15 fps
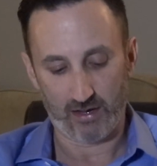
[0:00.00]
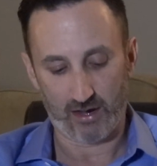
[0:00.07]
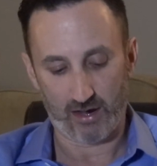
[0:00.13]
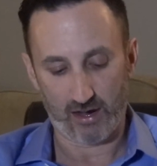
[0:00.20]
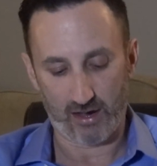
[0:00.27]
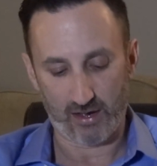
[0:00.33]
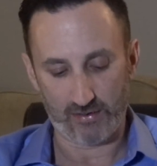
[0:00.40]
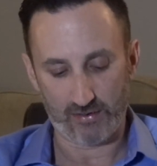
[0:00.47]

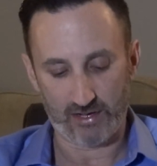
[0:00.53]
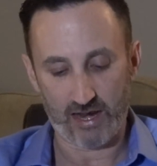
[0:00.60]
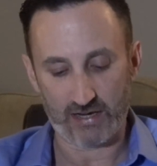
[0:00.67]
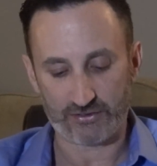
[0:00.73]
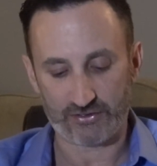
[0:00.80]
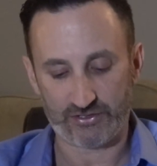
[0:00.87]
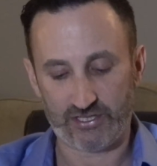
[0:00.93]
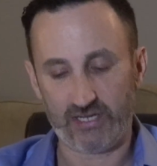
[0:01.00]
The
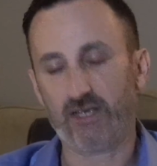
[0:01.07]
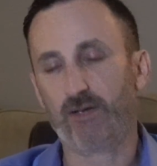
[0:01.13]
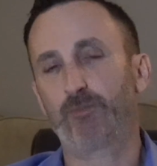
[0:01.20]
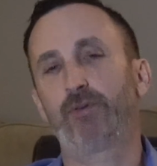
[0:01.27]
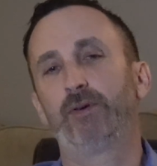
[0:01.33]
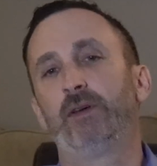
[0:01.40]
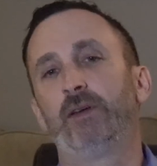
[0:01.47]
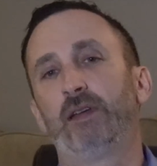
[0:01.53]
next tip
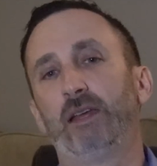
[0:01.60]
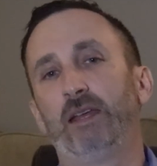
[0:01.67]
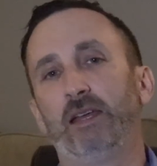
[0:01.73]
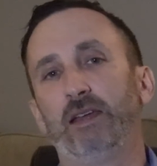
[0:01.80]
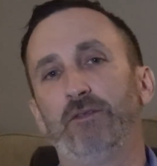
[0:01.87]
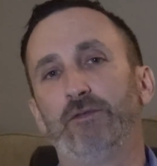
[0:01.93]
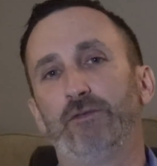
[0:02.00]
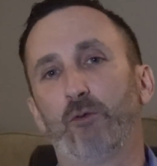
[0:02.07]

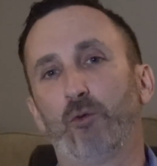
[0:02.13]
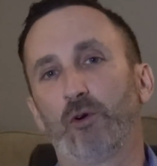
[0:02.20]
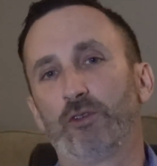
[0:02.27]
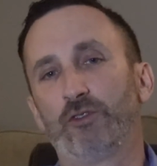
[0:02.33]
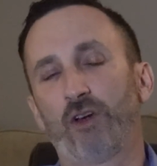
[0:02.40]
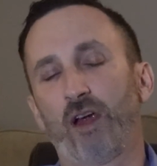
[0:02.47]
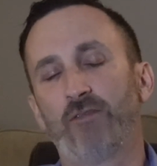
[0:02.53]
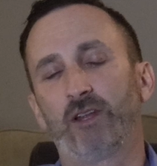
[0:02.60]
for
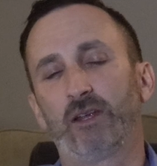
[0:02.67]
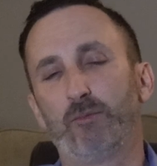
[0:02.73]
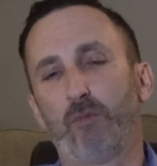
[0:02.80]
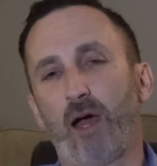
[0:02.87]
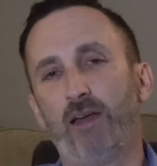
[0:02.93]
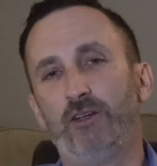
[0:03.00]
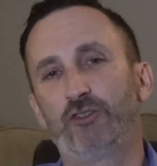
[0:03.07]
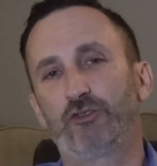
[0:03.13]
traveling
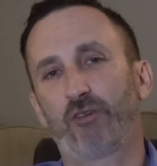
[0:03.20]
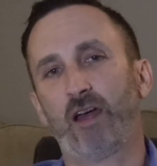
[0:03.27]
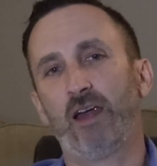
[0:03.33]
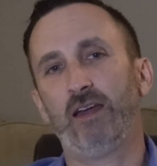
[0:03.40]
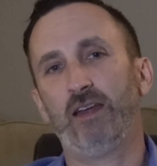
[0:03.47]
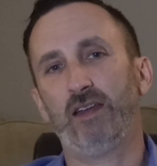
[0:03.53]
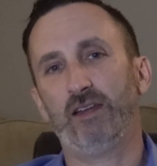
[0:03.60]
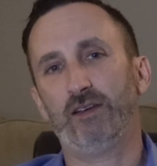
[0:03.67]
by
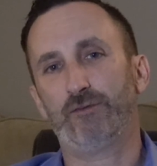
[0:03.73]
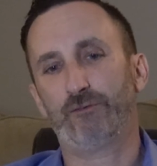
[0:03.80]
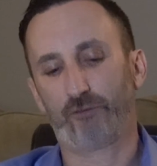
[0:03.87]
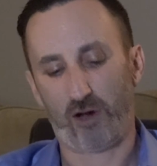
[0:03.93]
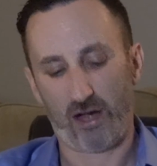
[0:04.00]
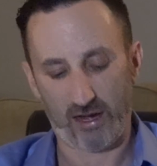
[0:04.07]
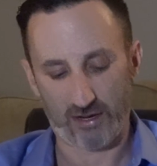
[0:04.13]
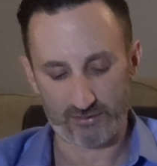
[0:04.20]
train in
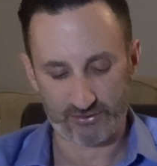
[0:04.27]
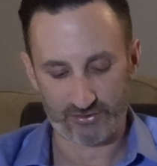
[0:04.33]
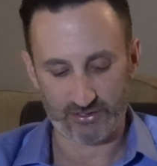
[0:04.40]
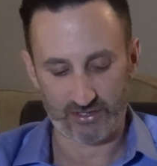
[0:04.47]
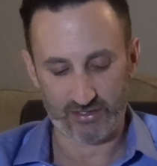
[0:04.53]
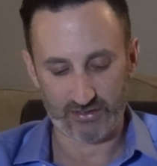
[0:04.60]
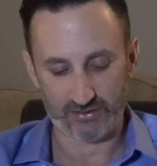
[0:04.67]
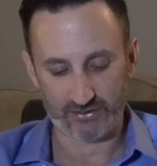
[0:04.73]
France
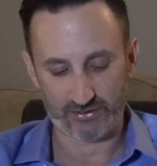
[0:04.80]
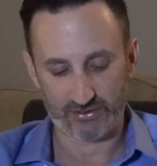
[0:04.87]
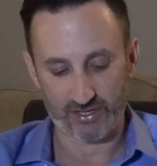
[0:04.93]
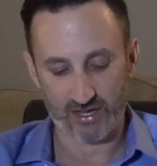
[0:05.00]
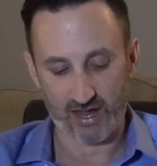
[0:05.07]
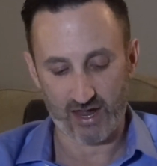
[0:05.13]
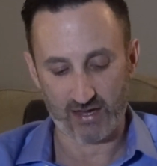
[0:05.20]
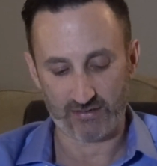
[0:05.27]
is
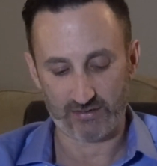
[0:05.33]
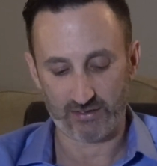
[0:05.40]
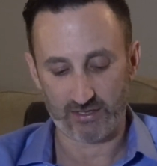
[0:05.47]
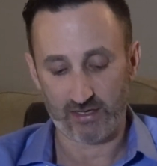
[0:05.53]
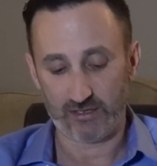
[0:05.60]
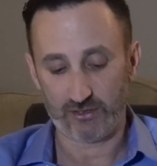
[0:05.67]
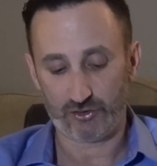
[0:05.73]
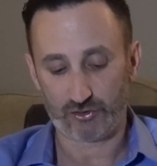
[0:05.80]
that
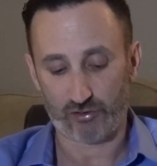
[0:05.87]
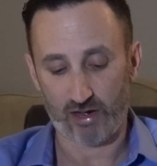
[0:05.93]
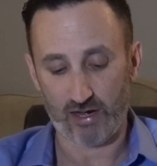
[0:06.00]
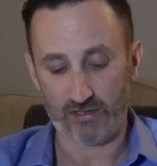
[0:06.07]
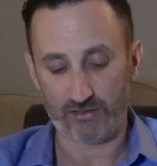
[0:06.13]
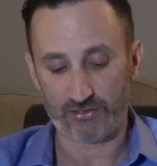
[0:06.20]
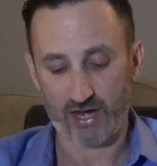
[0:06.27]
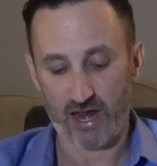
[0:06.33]

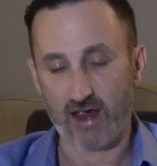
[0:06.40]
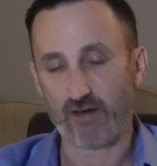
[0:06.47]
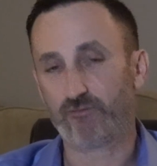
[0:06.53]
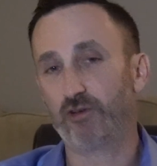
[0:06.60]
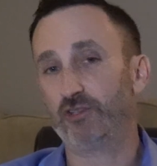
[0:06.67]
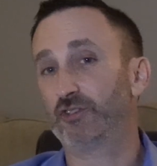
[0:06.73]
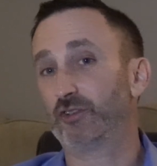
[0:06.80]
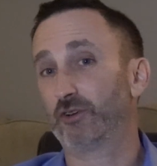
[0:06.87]
trains have
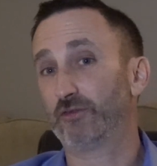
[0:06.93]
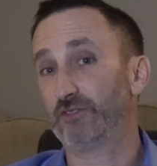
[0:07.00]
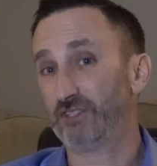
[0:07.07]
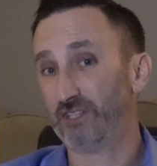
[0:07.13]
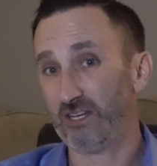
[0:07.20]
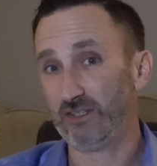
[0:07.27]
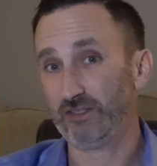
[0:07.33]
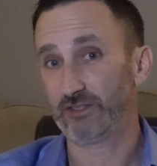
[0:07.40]
reserved
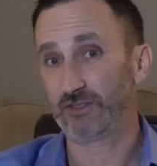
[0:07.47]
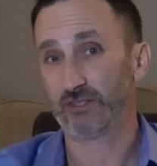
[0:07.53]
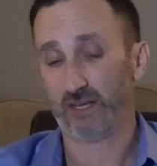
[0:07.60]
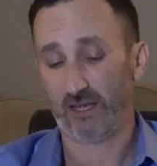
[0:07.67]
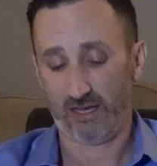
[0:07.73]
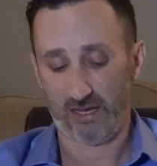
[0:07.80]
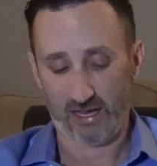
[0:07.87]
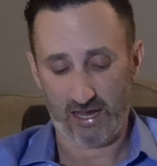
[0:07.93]
seats
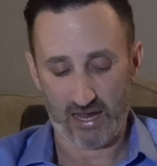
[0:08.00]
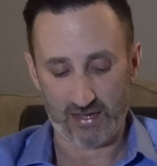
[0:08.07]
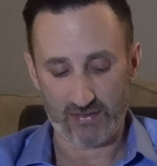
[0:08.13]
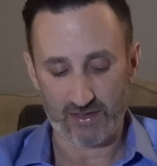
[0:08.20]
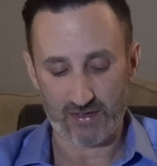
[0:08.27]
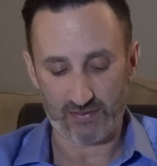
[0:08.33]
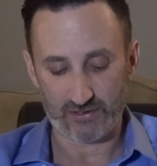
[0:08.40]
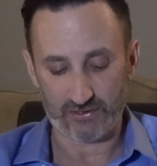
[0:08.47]
and
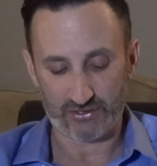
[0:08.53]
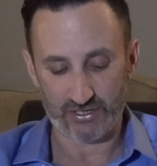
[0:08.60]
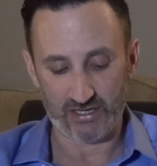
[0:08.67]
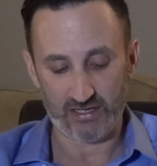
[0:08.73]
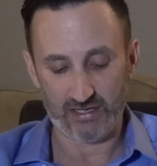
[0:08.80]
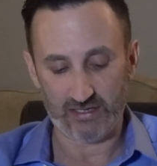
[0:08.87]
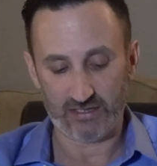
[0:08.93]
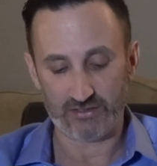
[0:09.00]
that the
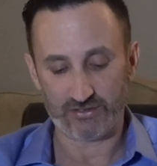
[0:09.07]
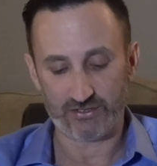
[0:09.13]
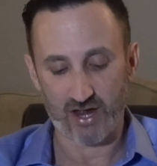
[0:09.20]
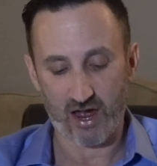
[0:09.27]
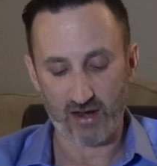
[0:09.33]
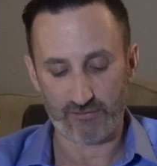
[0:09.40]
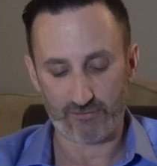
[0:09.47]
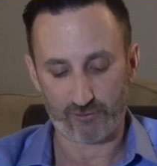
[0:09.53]
seating is
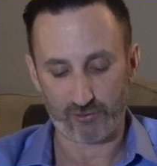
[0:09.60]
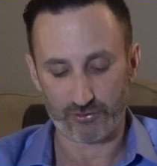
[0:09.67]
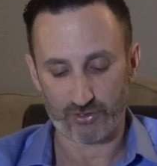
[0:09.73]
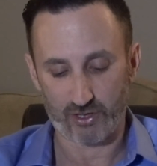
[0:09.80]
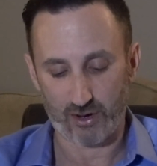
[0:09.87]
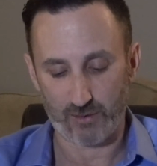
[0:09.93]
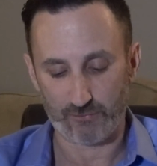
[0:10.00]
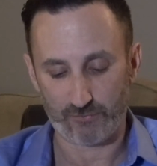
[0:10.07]
not first
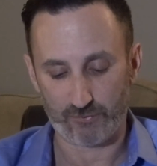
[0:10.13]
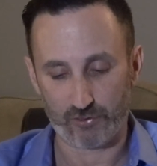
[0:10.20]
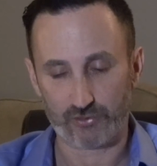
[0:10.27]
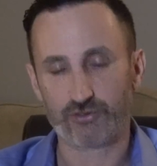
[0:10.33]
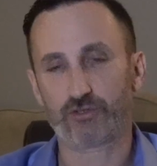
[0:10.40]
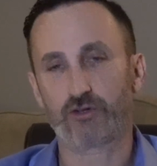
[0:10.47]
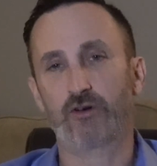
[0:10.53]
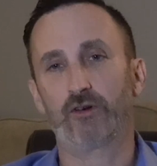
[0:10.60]
come,
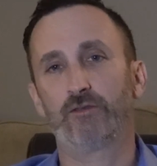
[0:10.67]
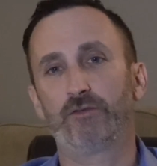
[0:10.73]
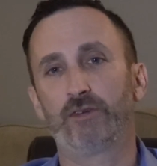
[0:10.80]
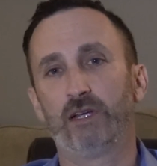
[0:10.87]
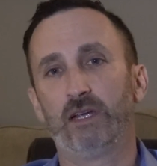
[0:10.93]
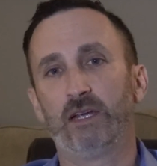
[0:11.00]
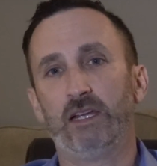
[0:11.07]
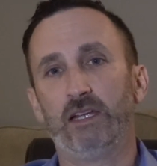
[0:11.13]
first serve.
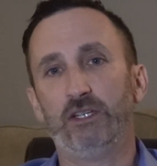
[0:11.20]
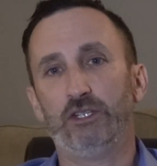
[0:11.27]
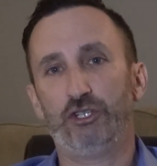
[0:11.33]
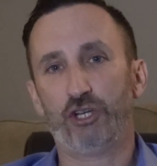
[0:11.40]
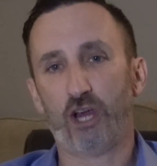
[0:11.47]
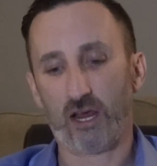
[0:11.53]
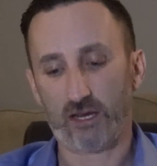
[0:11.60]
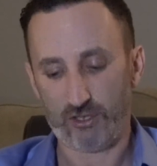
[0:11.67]

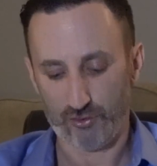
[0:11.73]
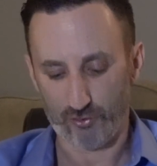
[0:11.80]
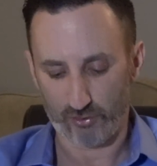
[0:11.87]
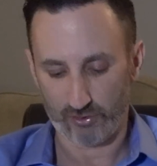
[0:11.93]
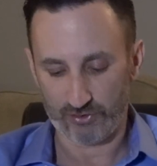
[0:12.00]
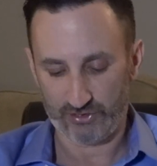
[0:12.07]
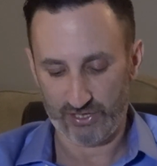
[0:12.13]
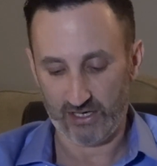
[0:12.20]
Check
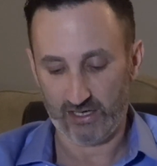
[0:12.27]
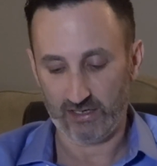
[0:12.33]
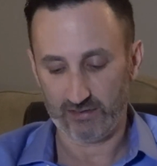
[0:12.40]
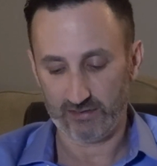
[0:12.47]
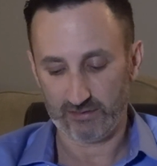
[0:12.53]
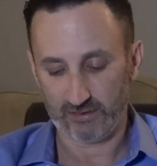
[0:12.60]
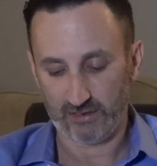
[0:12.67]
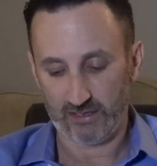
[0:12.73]
your
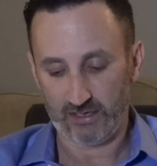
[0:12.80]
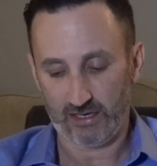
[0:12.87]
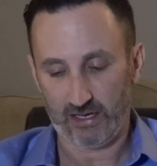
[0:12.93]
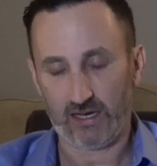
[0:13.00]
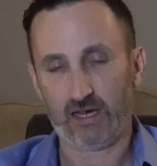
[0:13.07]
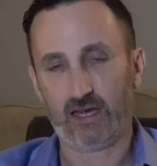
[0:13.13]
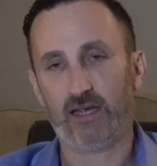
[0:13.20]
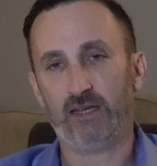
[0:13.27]
ticket,
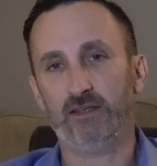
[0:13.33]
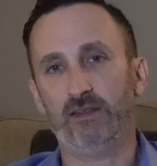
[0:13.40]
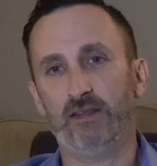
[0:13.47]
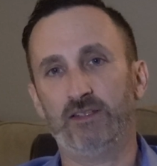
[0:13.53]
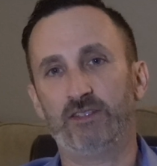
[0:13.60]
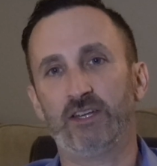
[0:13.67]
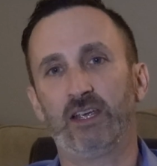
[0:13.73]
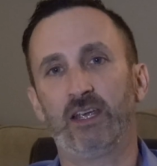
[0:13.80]
and the
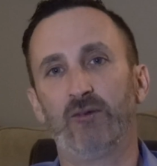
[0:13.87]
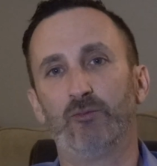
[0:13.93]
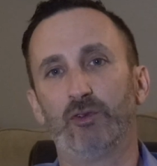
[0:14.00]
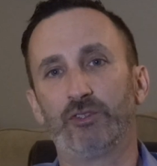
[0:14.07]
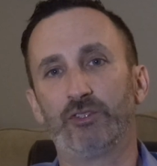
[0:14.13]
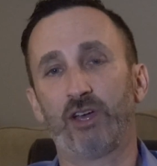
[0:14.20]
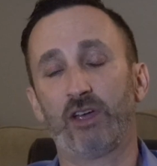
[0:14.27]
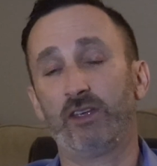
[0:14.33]
ticket will
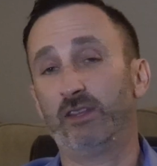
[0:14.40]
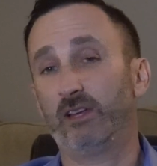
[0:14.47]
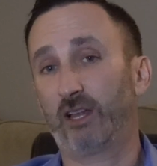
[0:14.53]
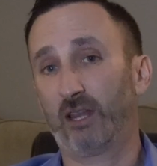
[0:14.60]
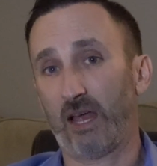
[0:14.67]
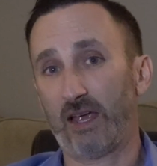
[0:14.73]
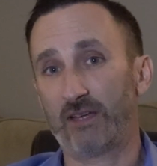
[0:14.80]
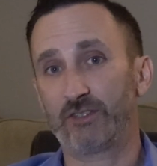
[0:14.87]
tell you the
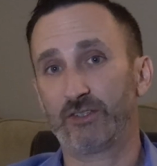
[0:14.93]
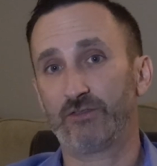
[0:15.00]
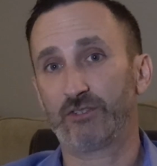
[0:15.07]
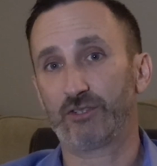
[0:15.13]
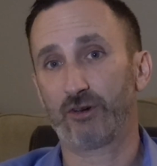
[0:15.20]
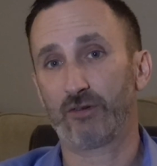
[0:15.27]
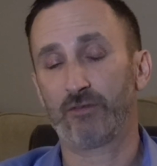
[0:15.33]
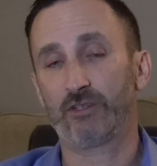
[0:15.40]
class of
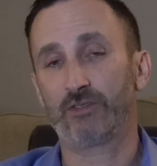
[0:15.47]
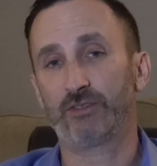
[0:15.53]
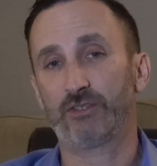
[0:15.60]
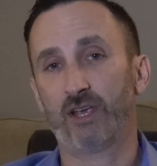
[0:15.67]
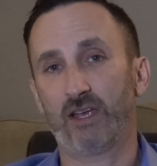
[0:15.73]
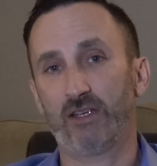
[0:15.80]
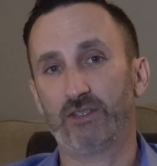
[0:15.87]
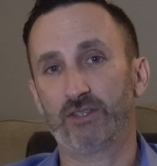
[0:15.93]
service,
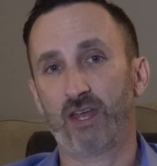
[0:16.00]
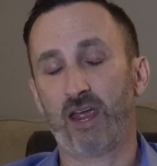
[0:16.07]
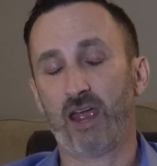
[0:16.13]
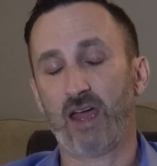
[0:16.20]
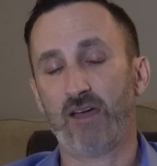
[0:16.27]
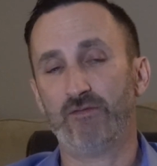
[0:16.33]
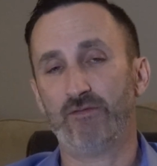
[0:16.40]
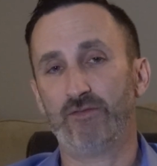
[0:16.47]
as they
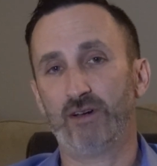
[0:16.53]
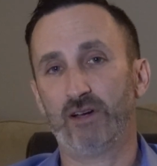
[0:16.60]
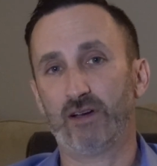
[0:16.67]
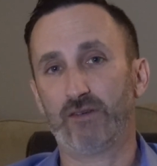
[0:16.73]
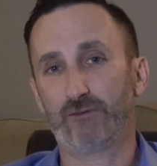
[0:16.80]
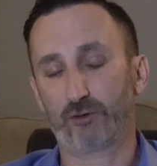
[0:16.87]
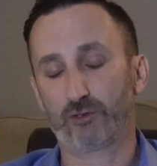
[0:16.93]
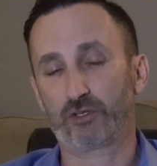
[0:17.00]

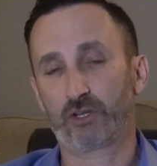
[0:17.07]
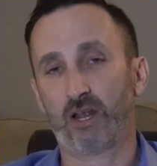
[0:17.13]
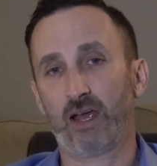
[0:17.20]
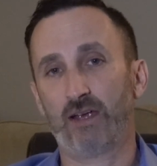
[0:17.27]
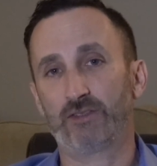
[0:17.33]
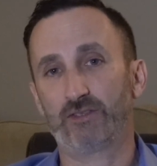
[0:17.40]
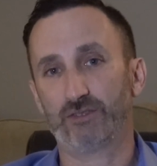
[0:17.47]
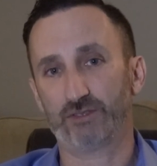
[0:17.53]
have first
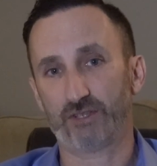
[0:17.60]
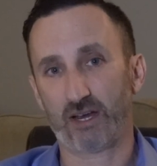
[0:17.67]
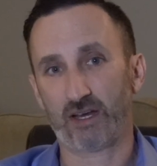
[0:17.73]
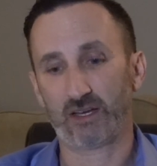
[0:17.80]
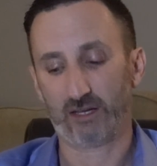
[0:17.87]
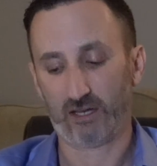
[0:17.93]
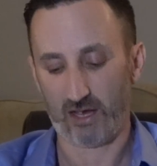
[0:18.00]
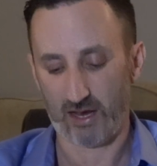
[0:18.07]
class and
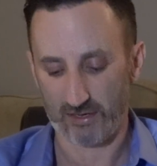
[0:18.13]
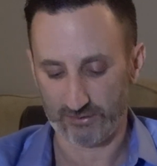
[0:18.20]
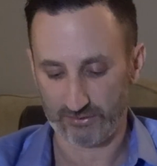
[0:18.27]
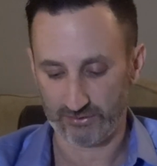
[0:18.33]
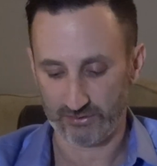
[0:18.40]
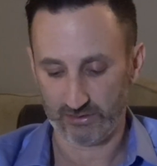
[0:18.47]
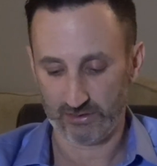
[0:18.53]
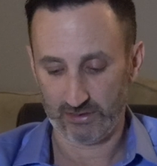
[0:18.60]
second class.